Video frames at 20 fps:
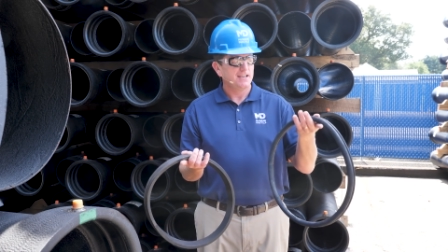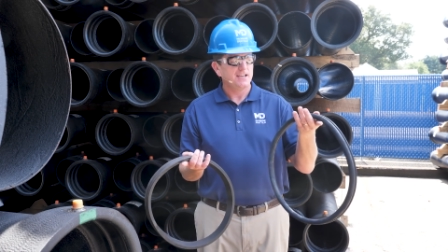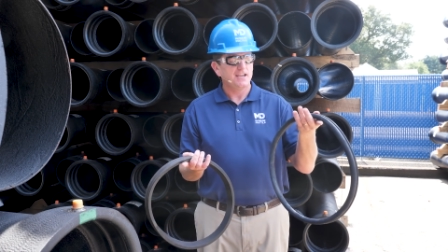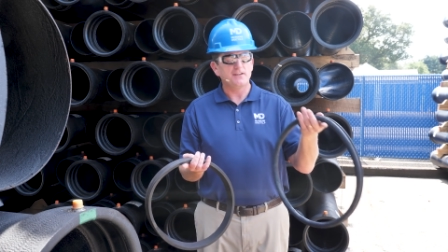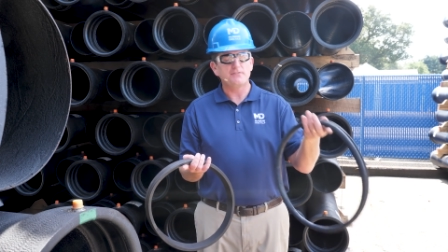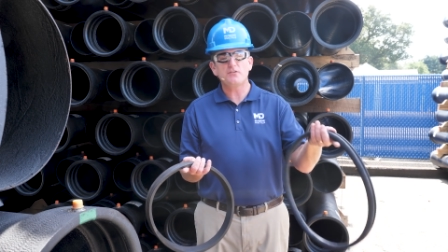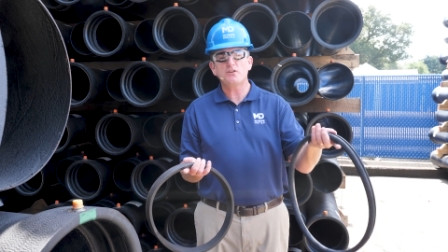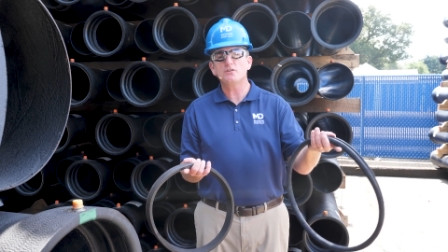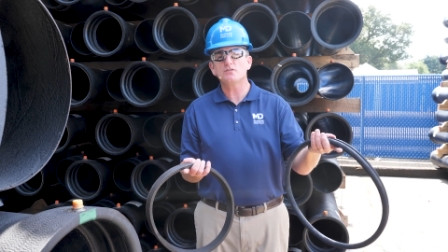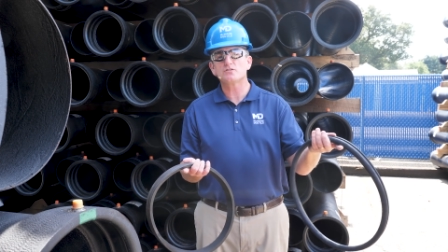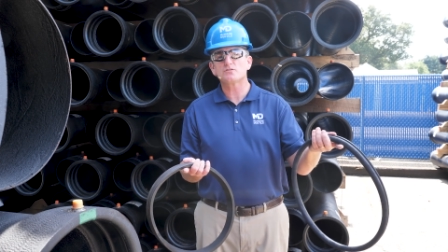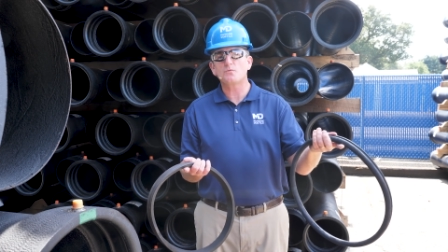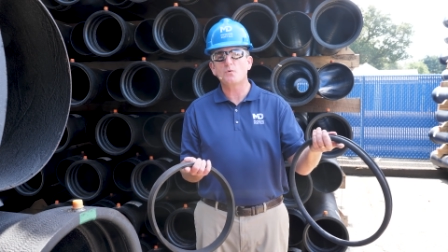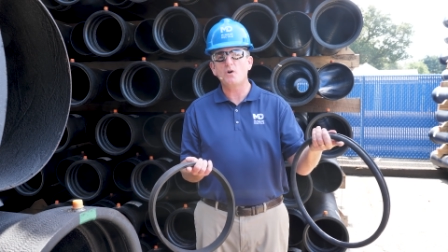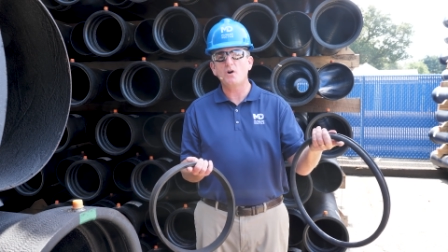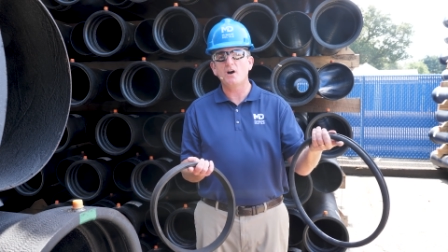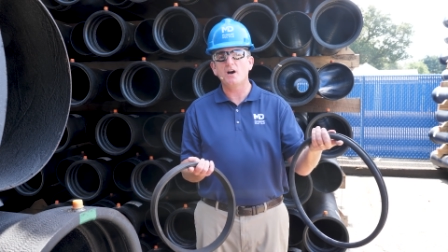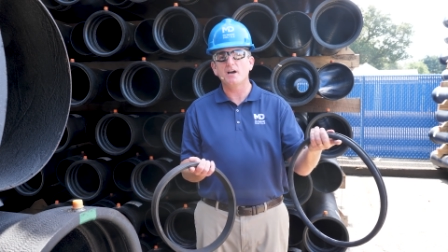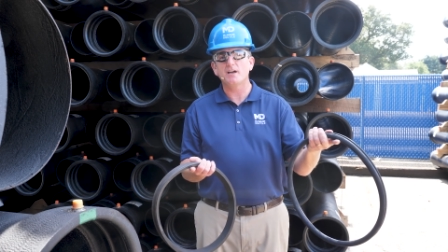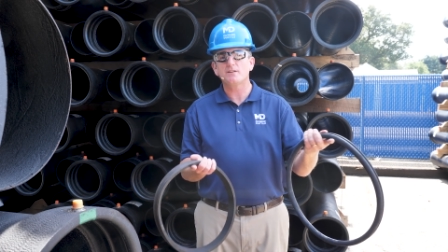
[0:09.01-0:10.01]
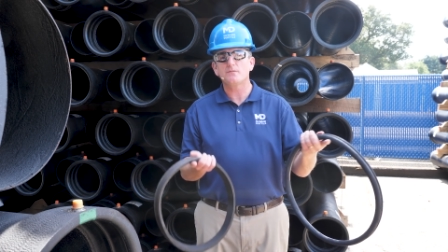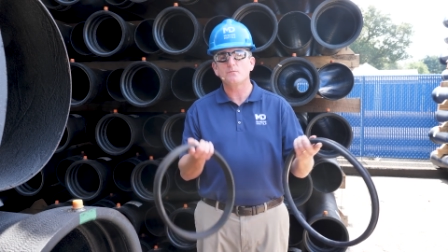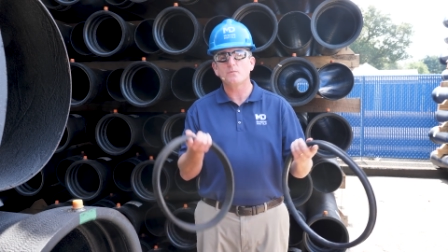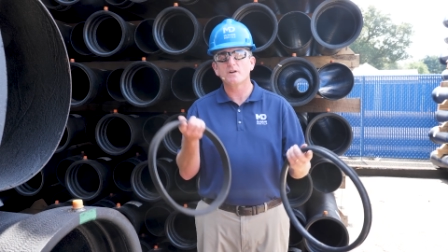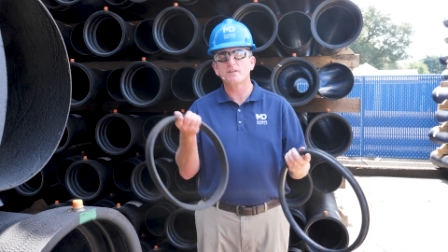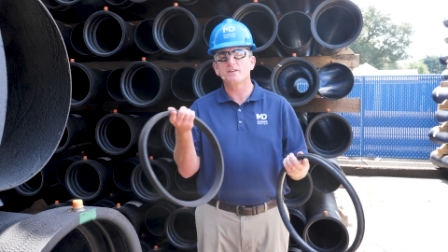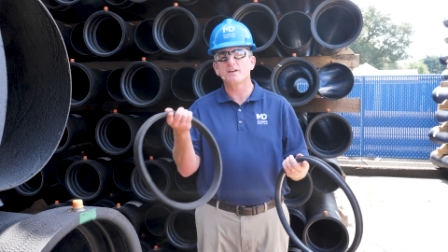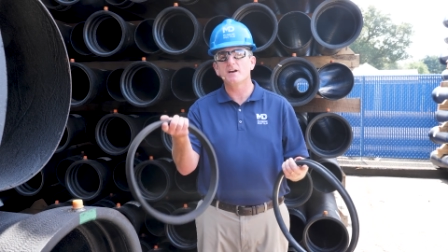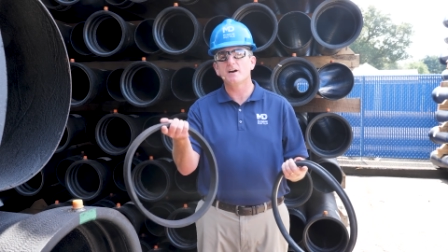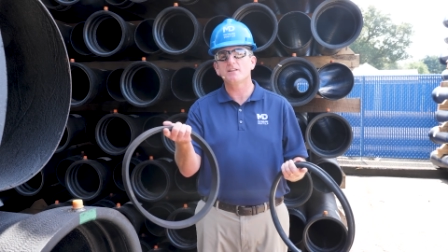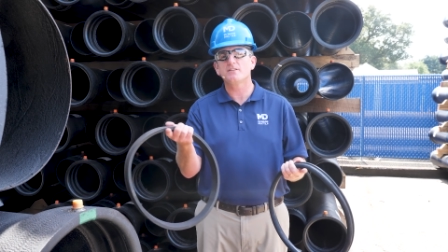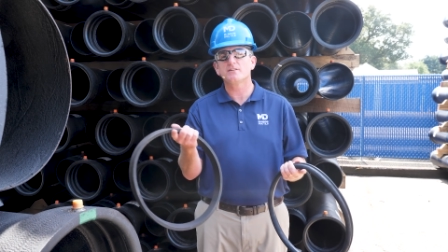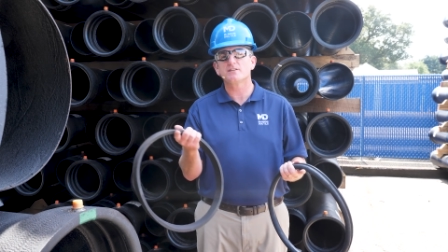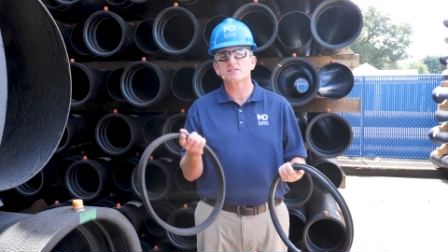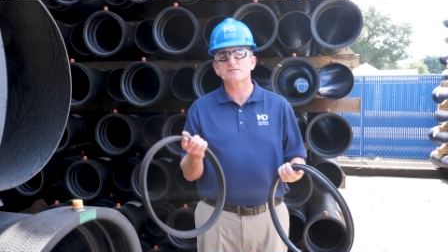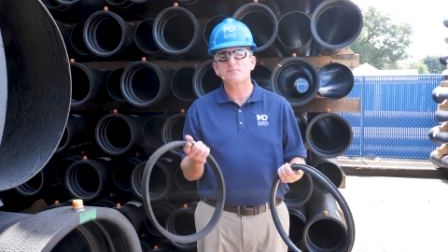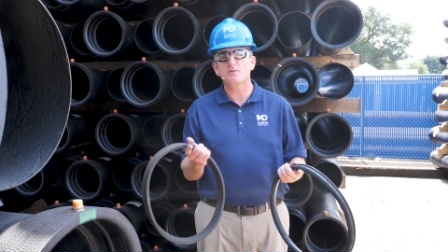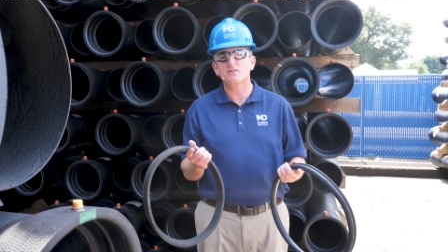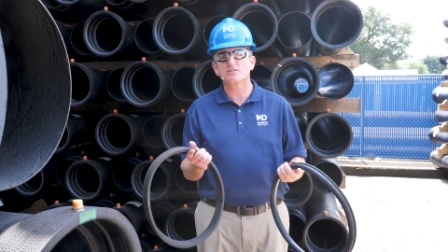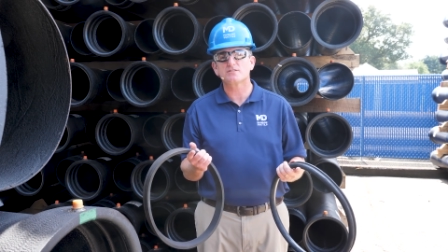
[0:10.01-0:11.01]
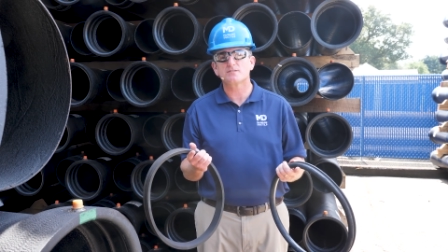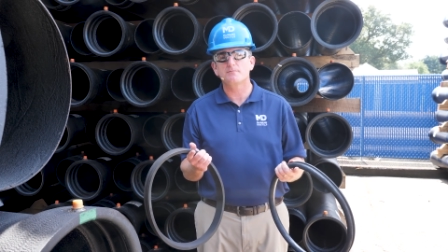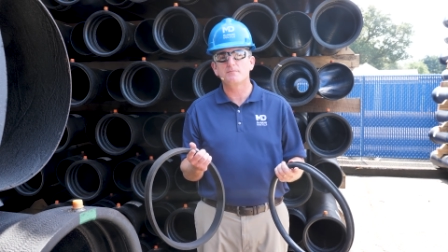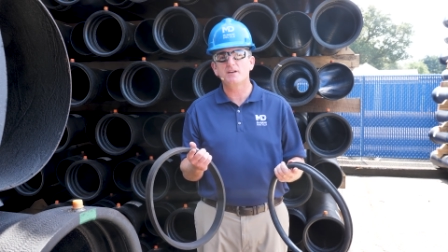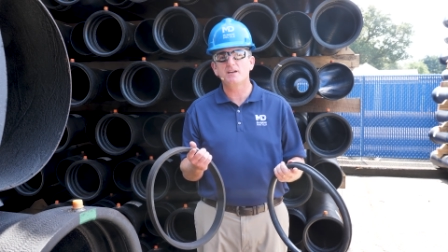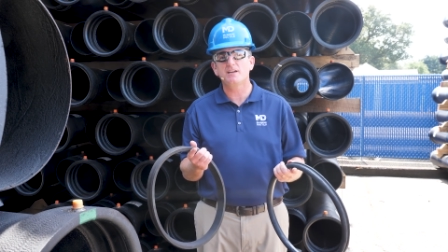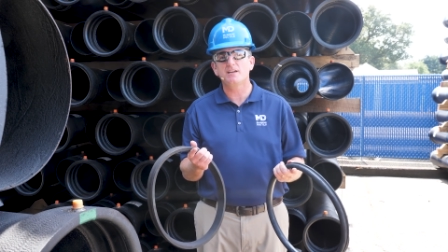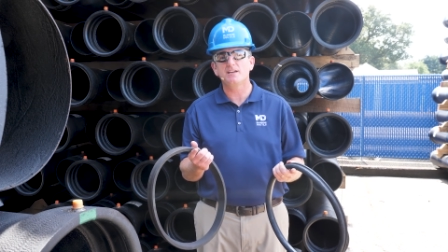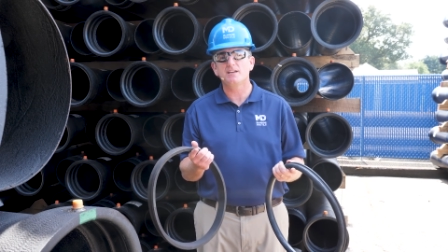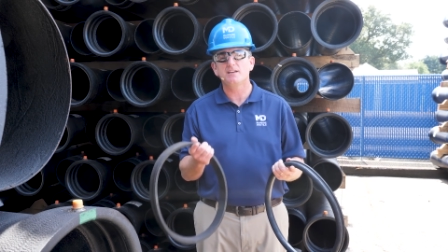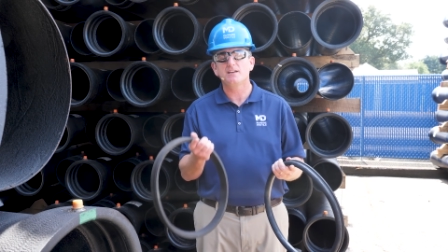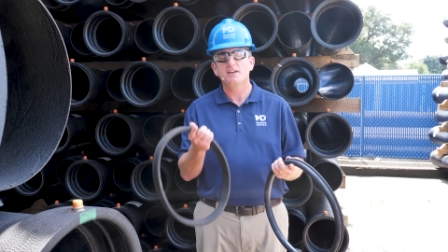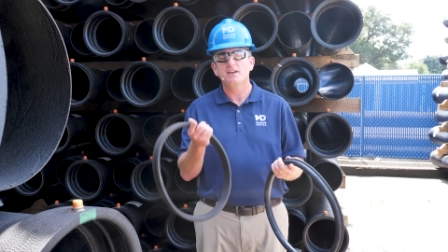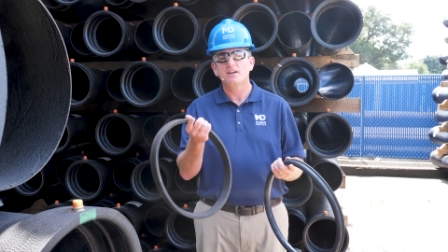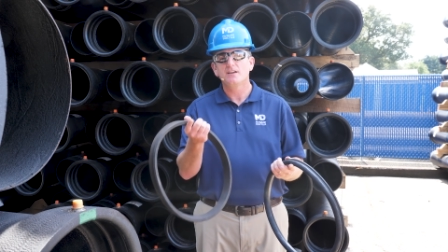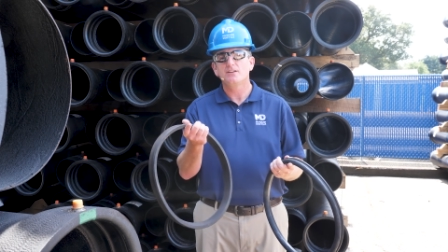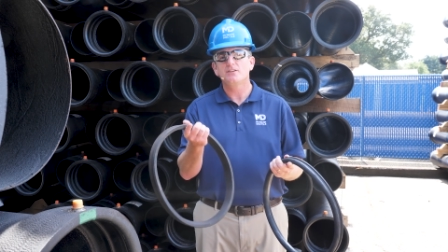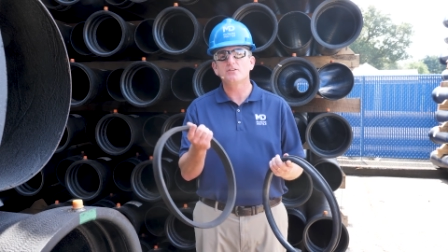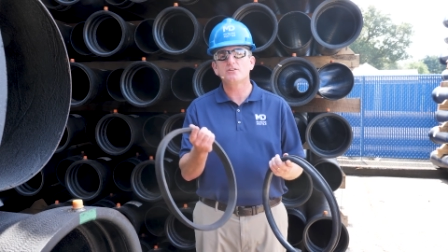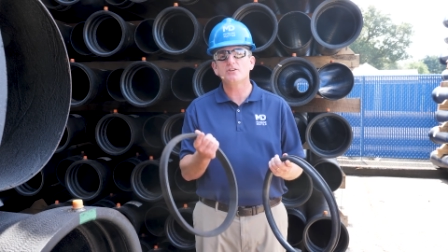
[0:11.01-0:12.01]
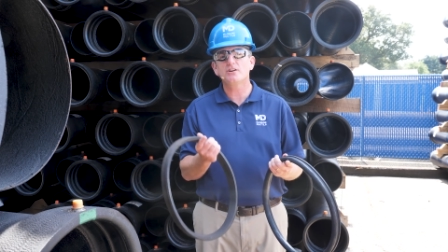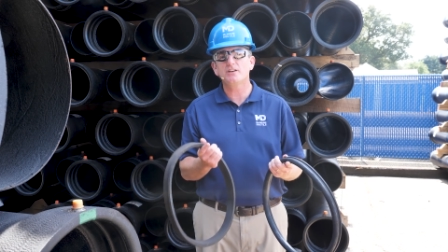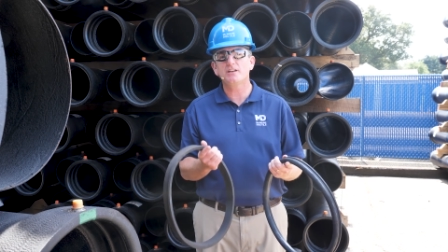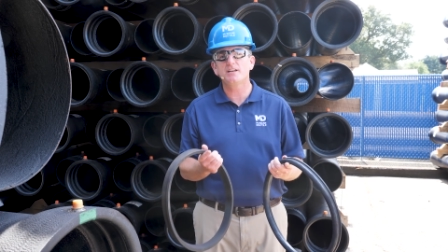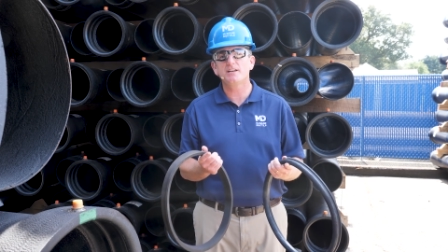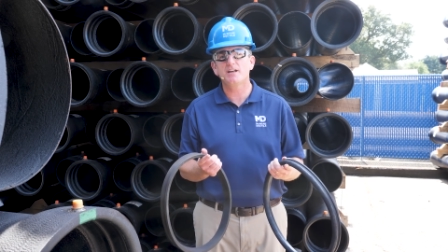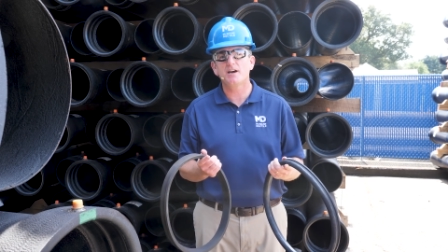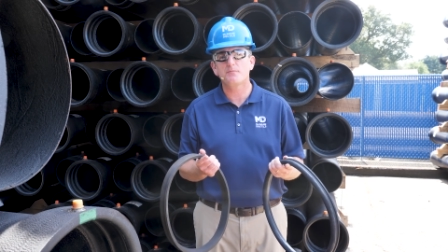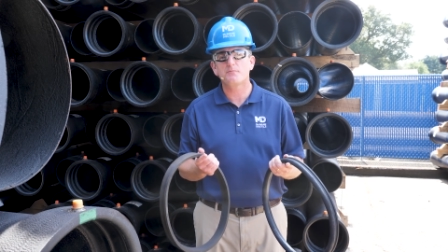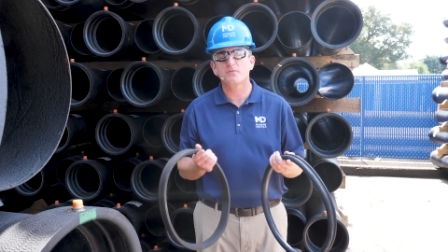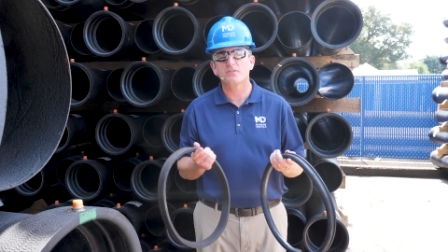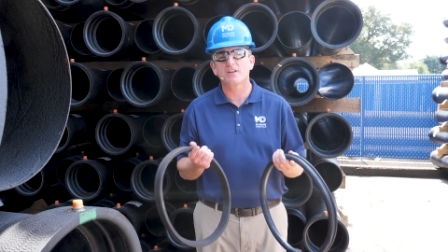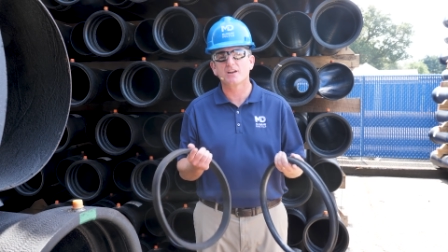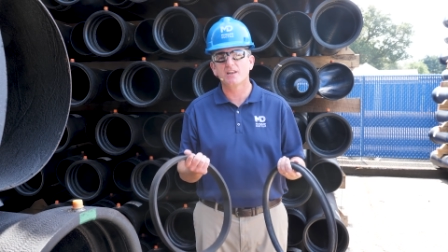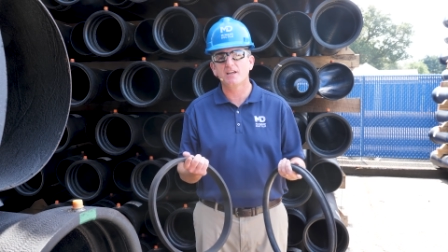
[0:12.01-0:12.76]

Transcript: If you use one where the other is supposed to be, you could end up with a